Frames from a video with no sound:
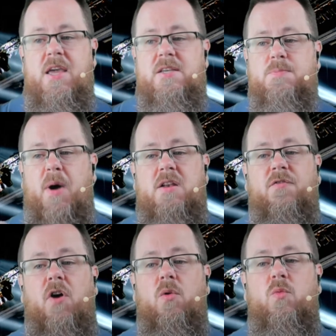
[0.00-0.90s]
is by
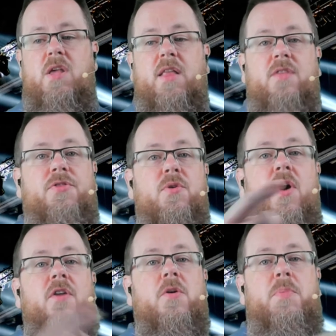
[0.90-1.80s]
default relayed
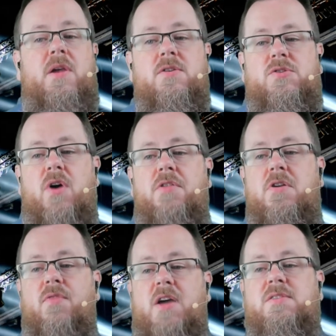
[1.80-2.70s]
through other peers, through
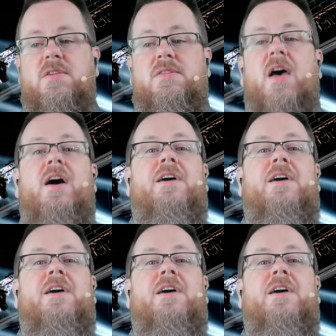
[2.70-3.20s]
other devices,